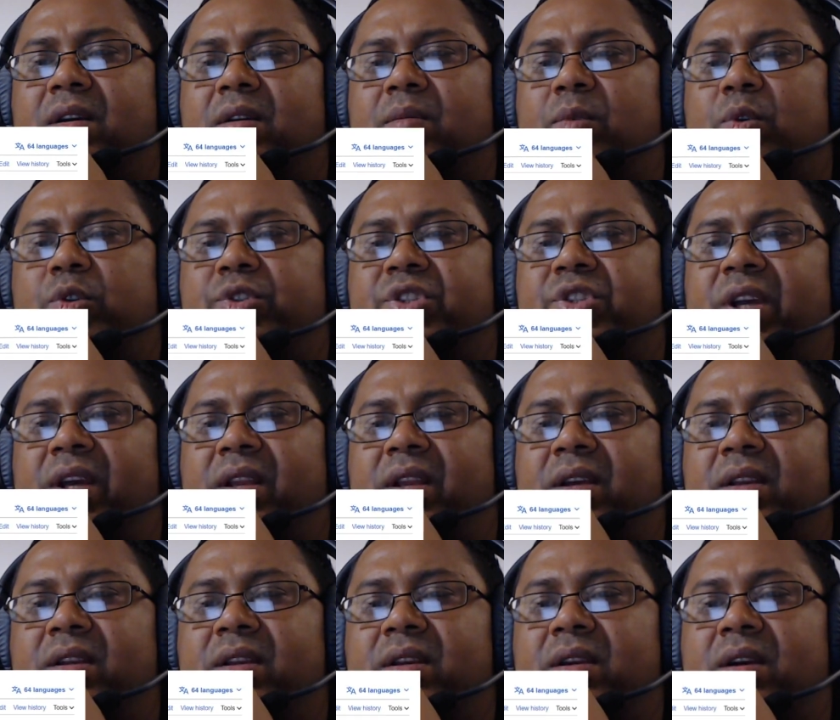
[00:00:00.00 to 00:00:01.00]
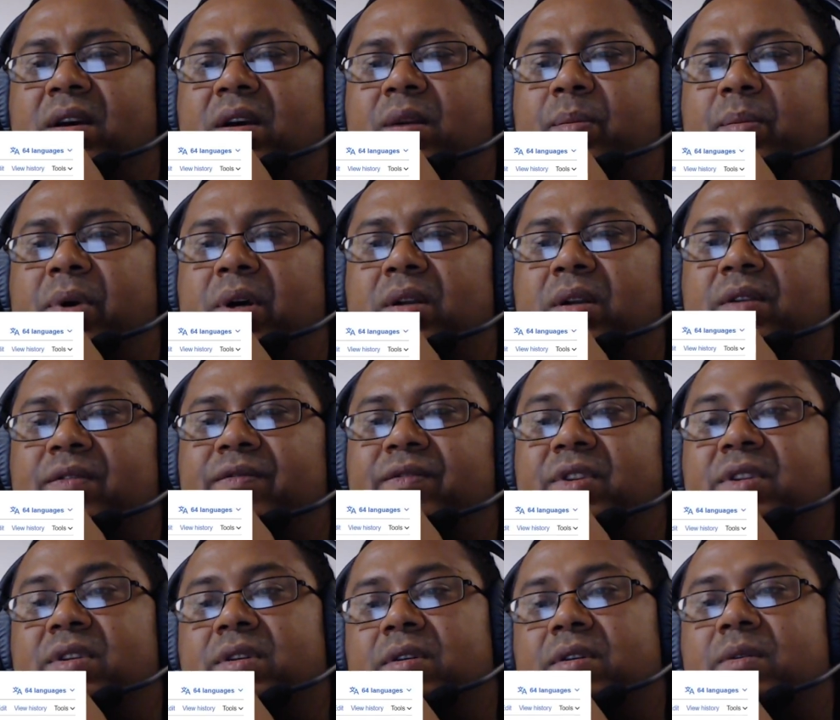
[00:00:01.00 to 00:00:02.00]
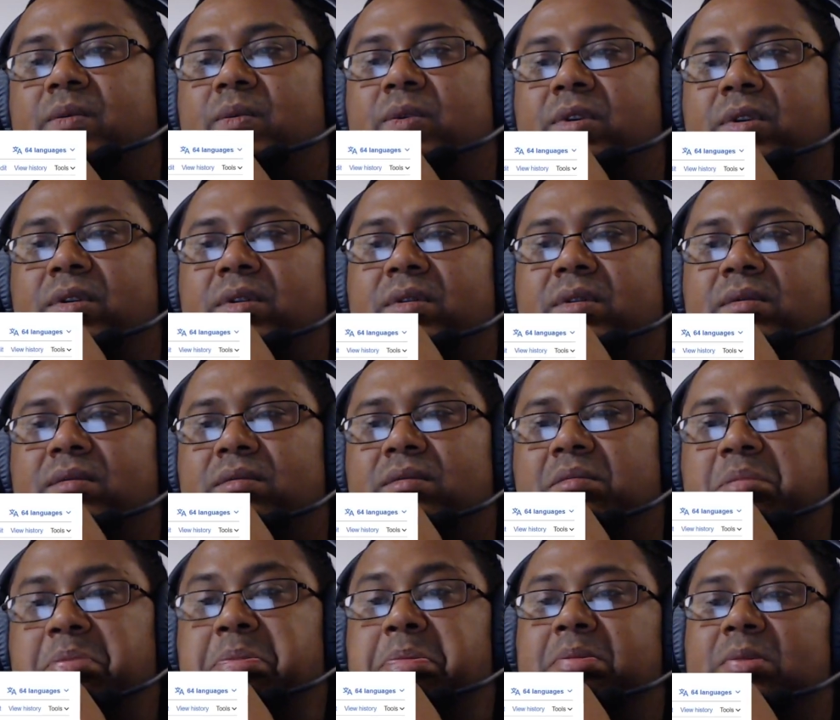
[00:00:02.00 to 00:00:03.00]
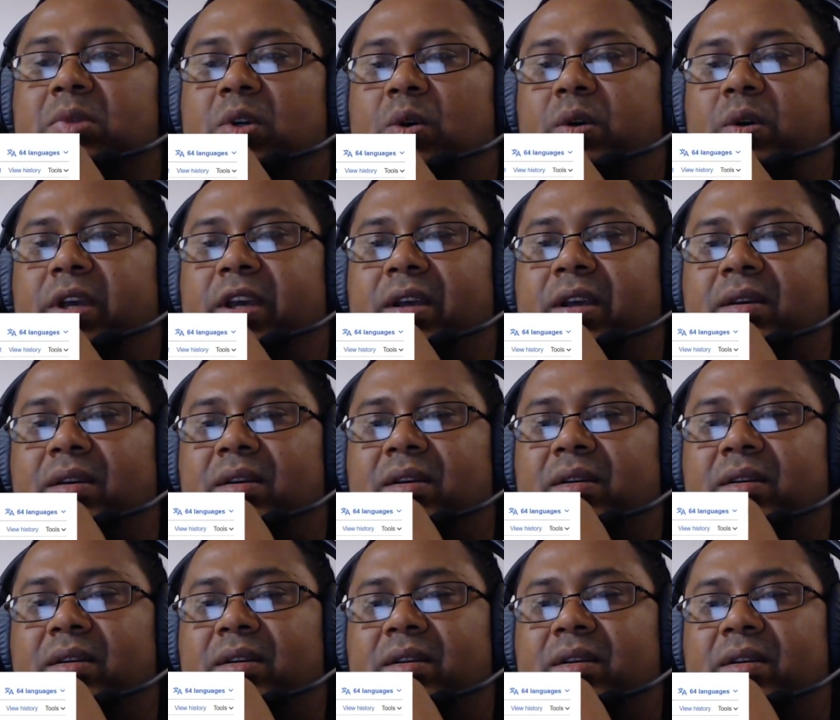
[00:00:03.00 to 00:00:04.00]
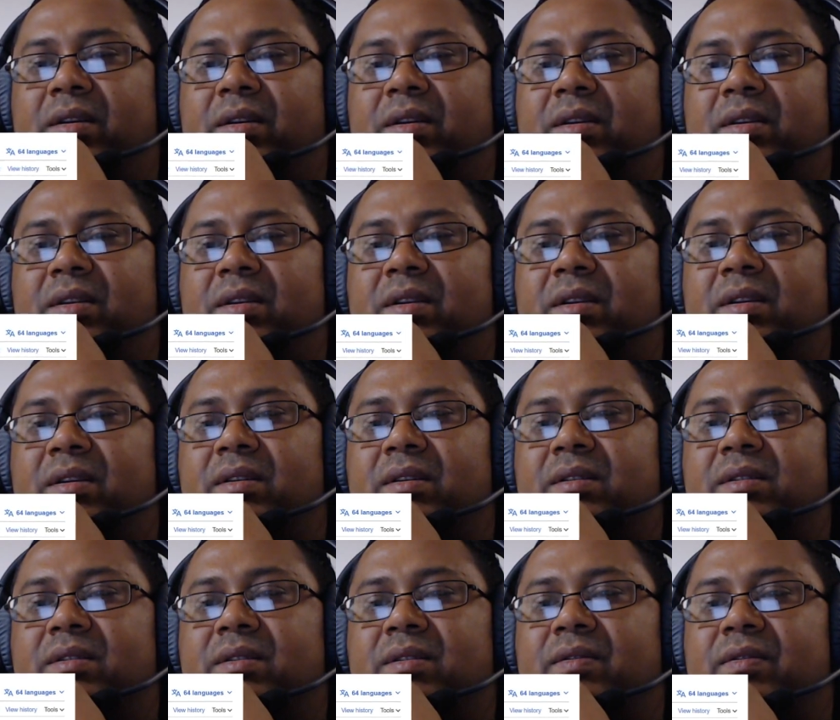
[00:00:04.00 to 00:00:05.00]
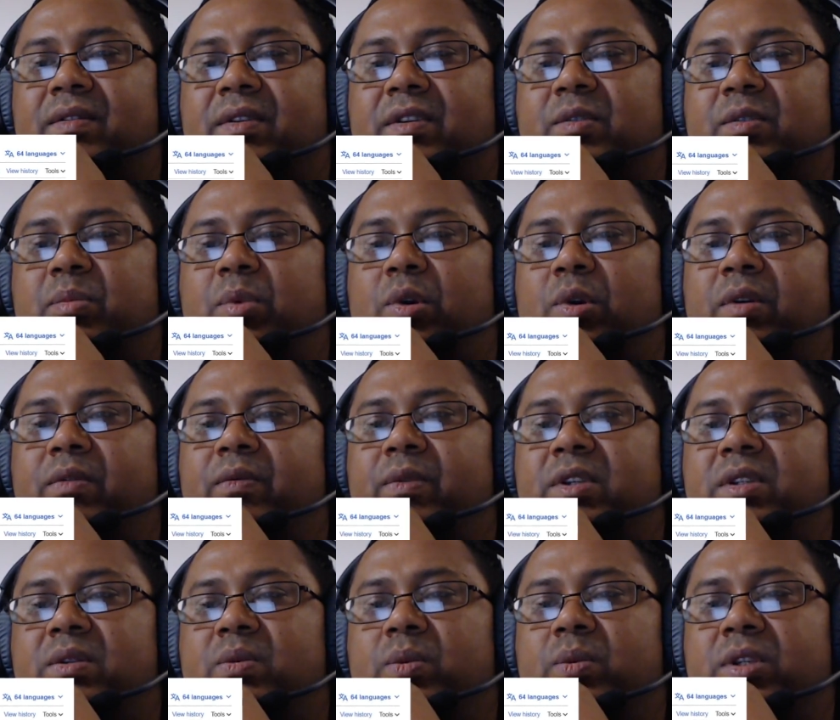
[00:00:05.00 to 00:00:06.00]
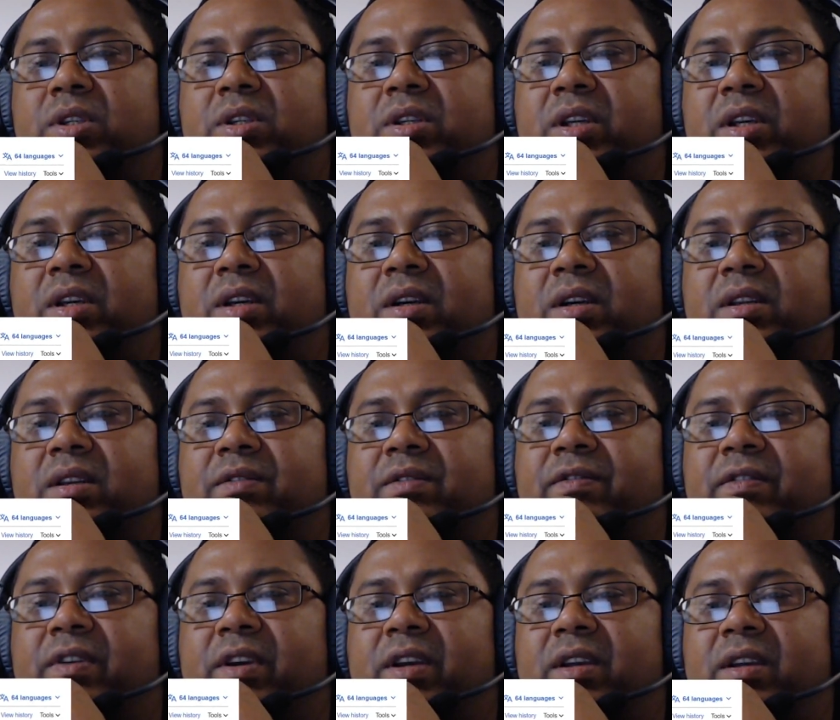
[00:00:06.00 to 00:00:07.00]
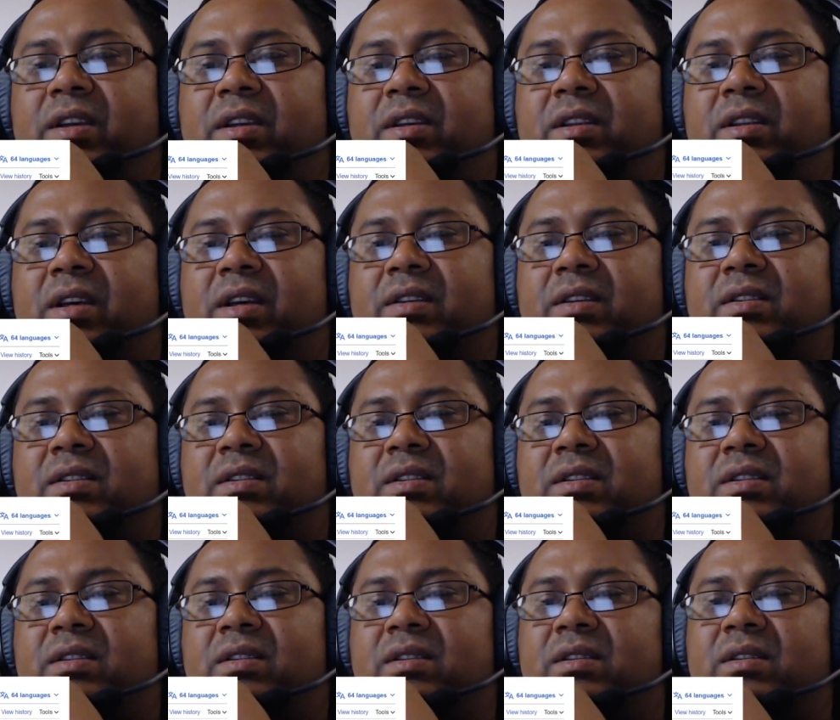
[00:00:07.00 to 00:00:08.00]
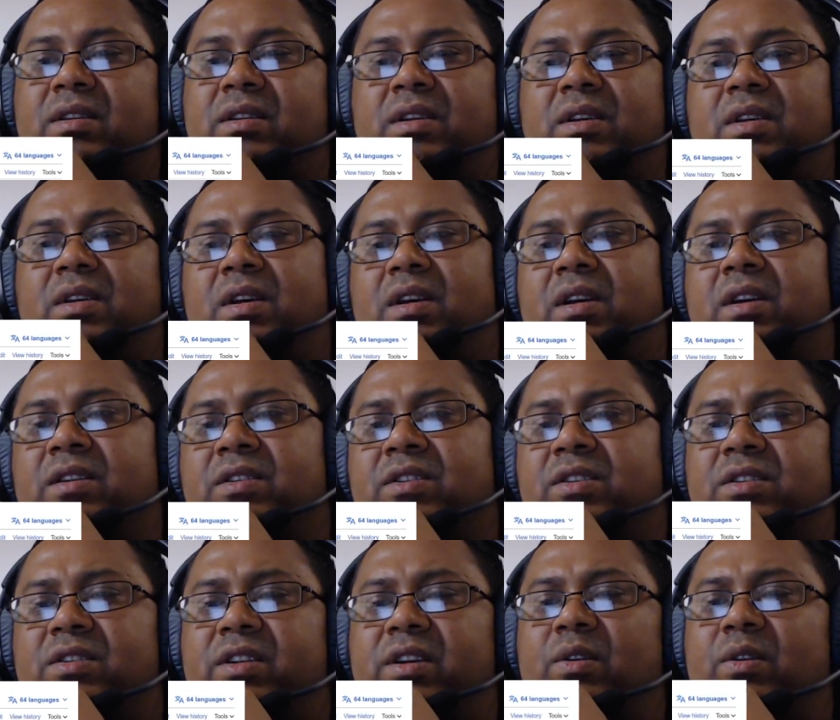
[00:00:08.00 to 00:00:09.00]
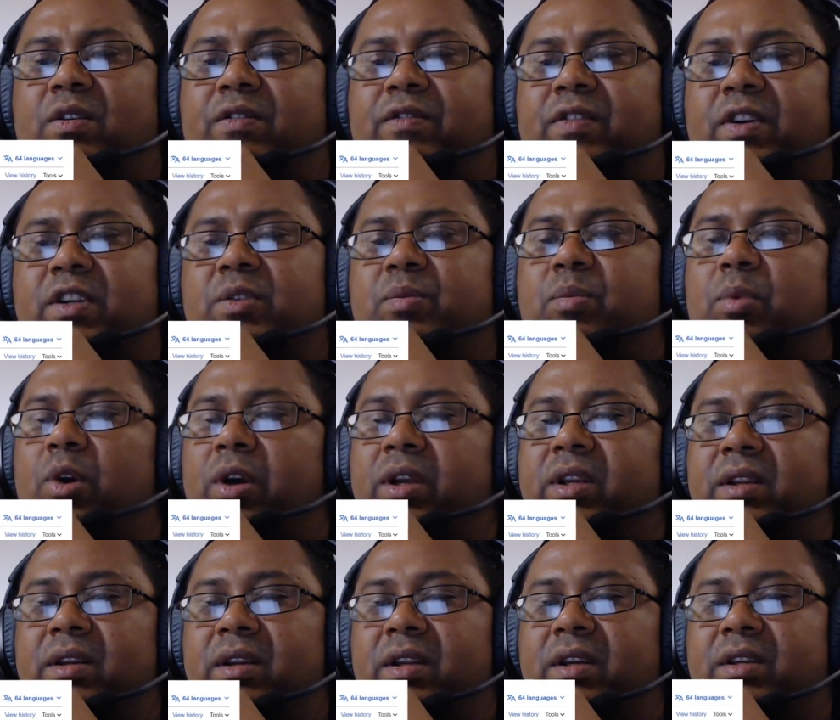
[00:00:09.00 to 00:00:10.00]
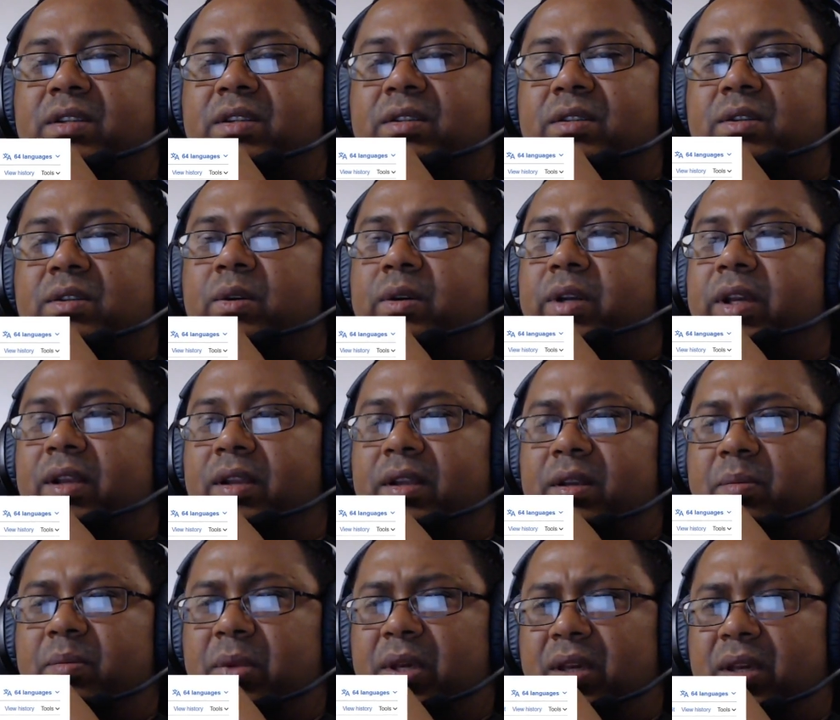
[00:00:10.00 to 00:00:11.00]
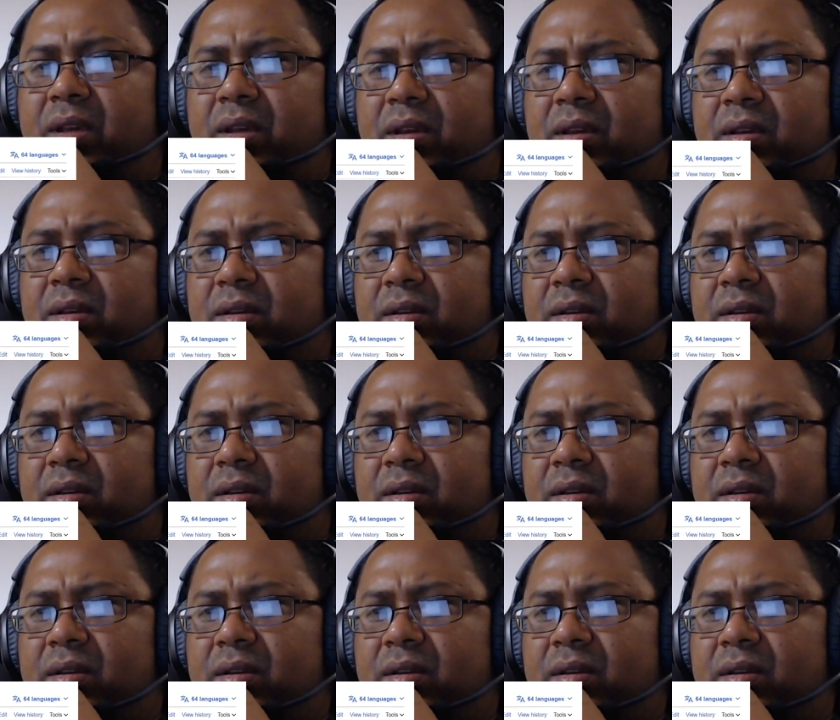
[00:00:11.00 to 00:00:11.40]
both China and India are part of the third world. Okay, so exploit which he defined as consisting of exploited nations. Okay, let me